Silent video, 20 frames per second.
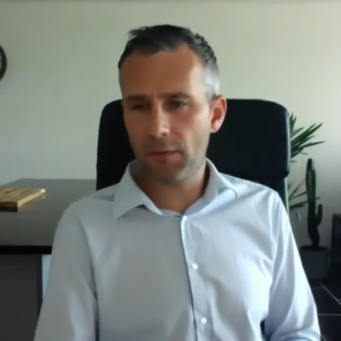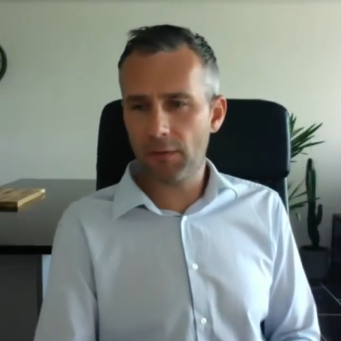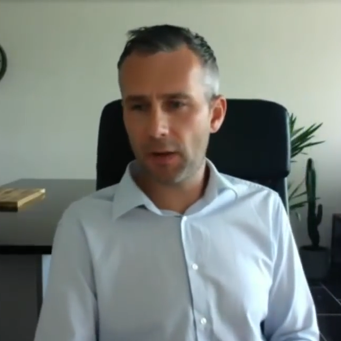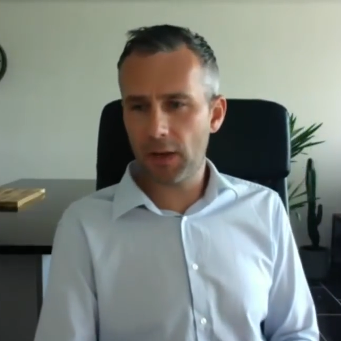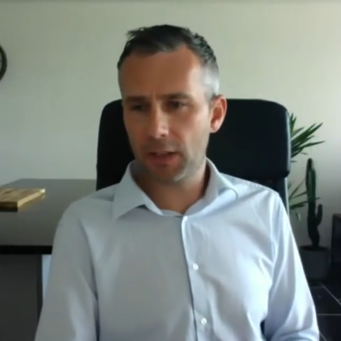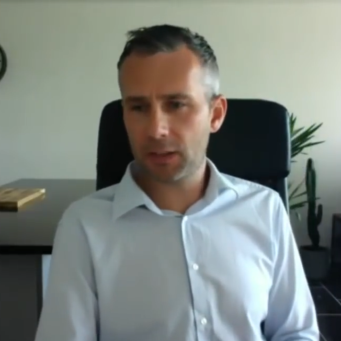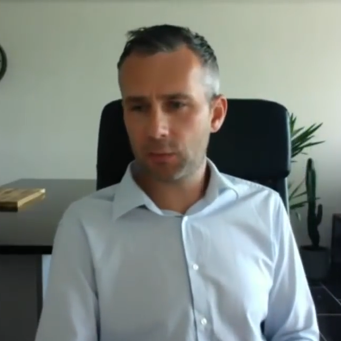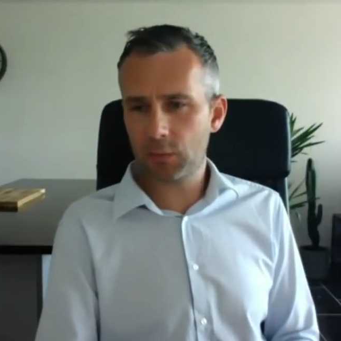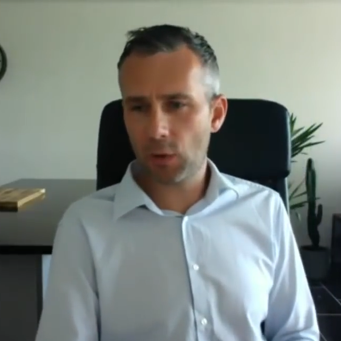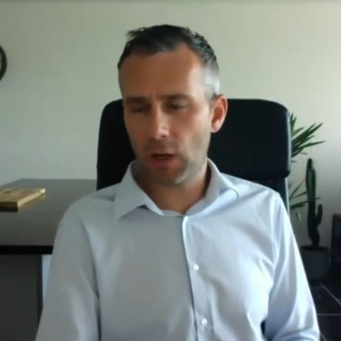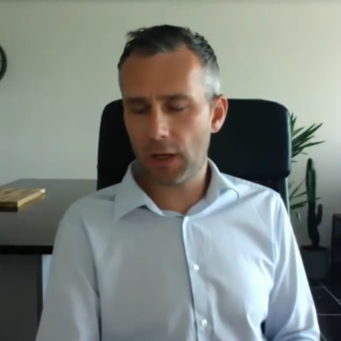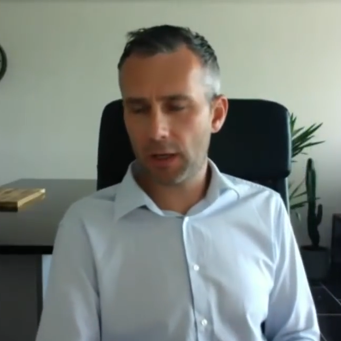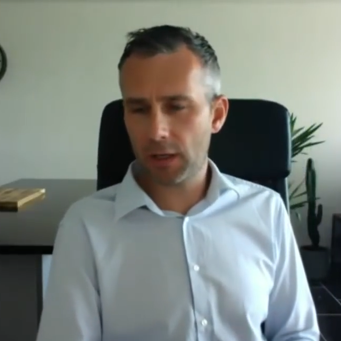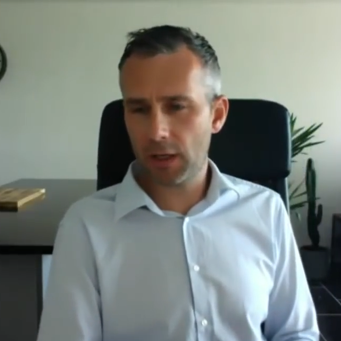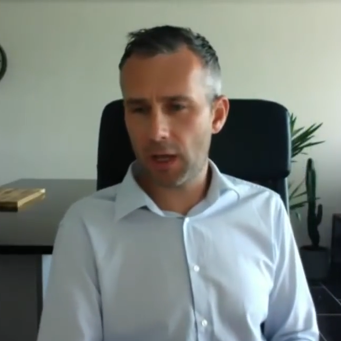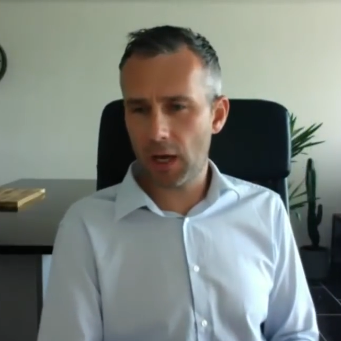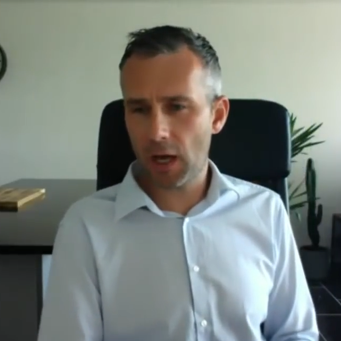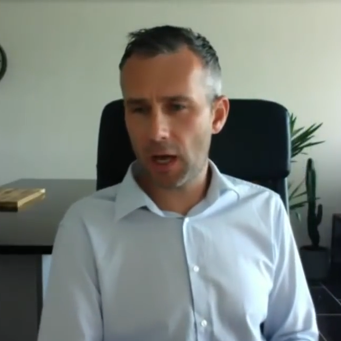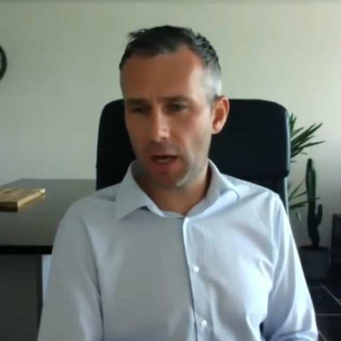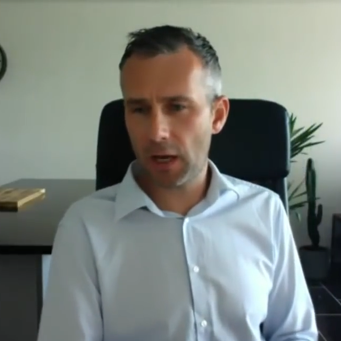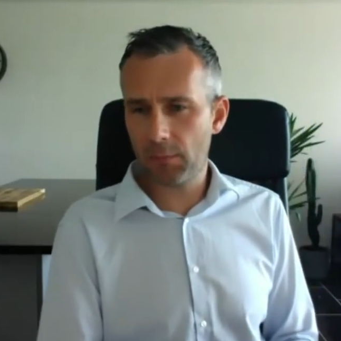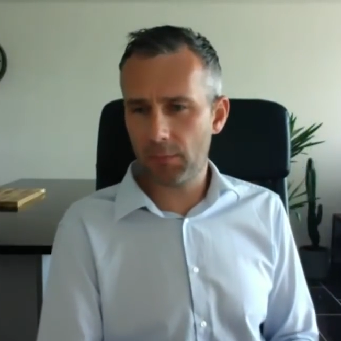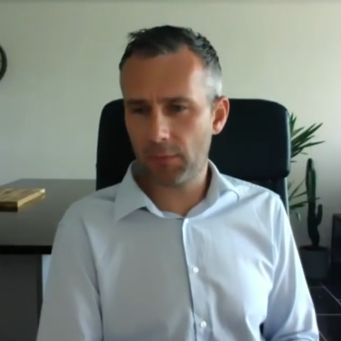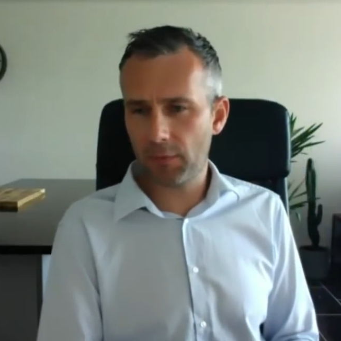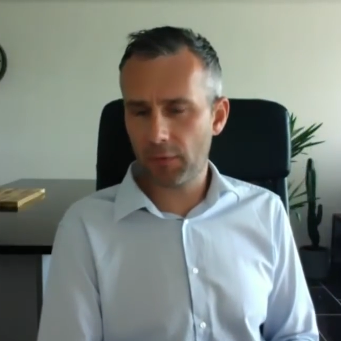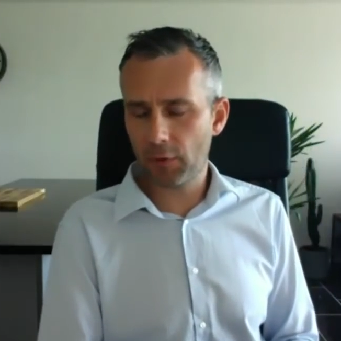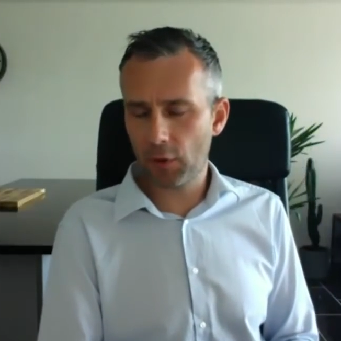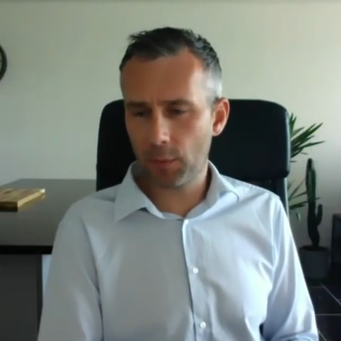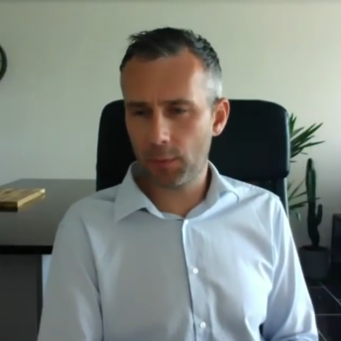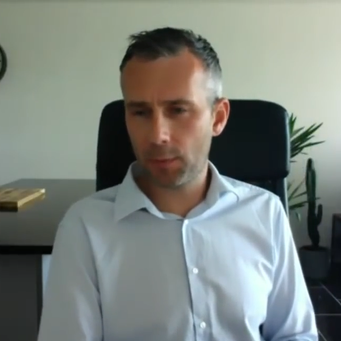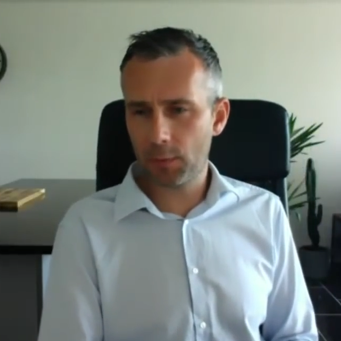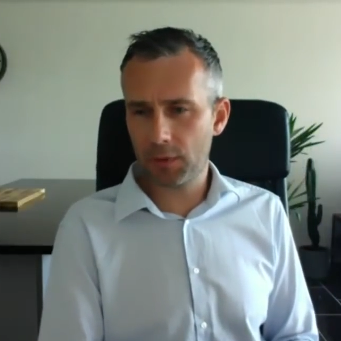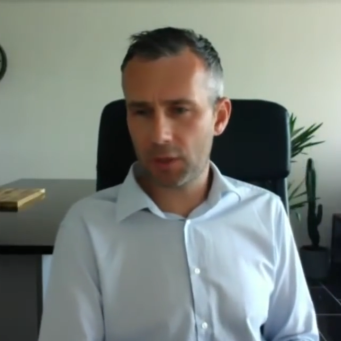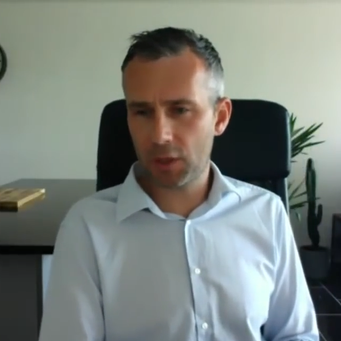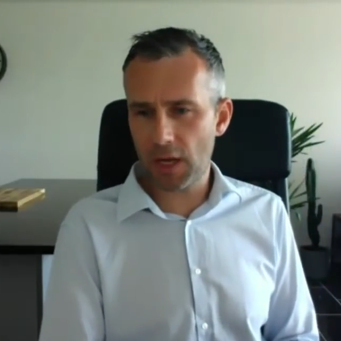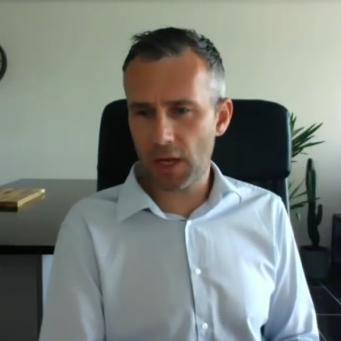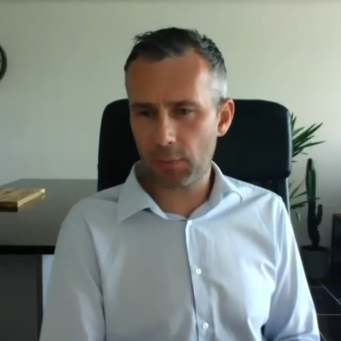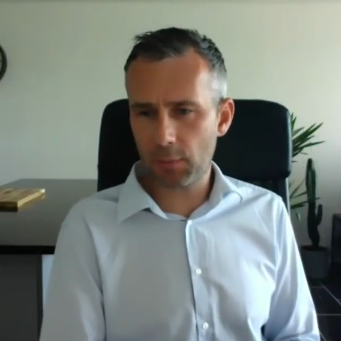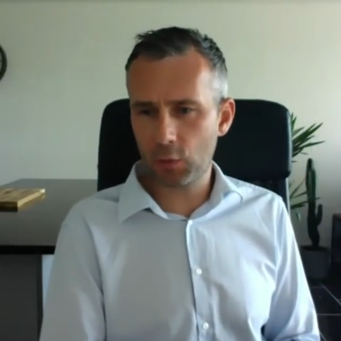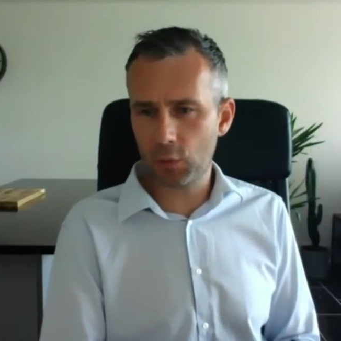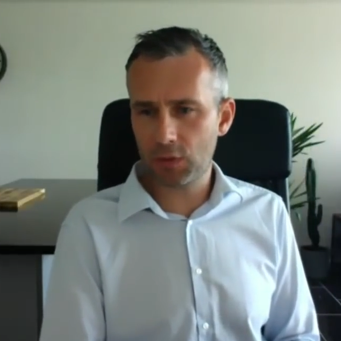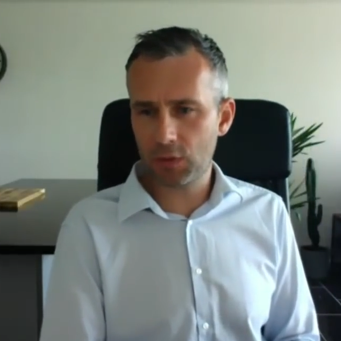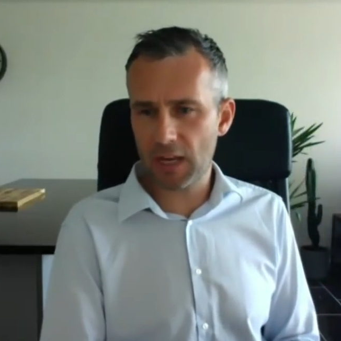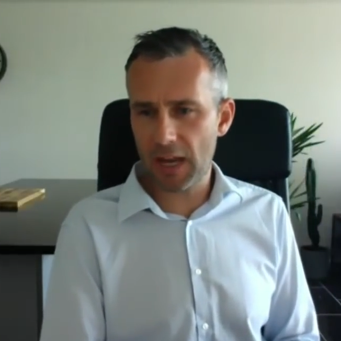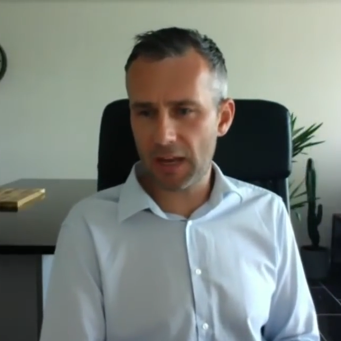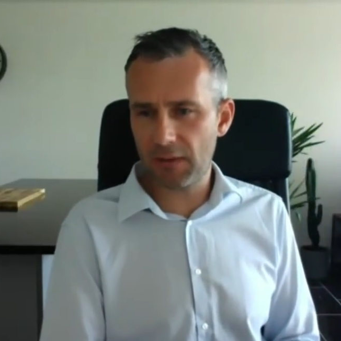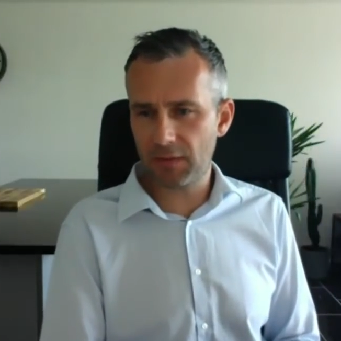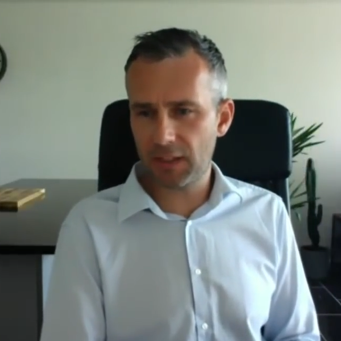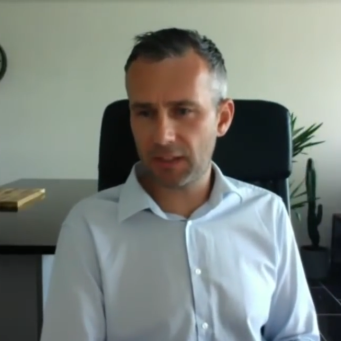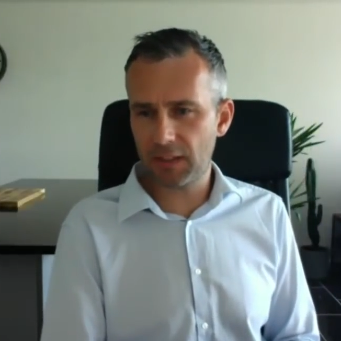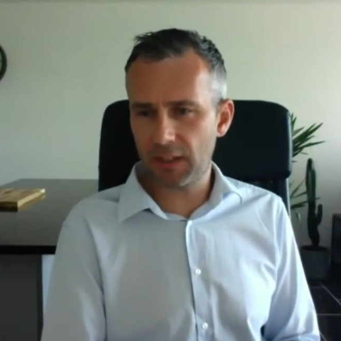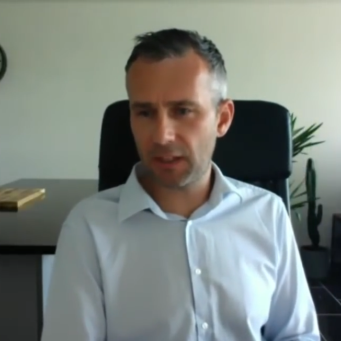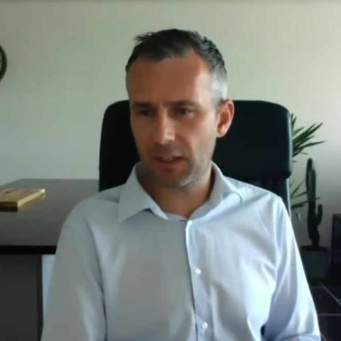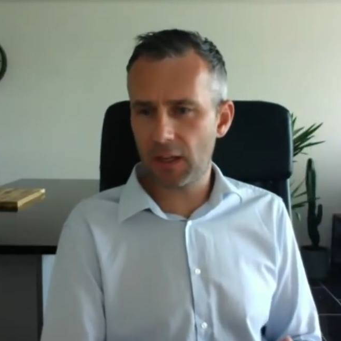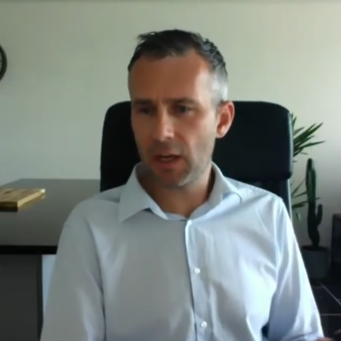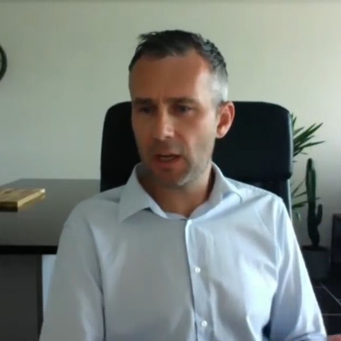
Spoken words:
First one from chap called Dave says,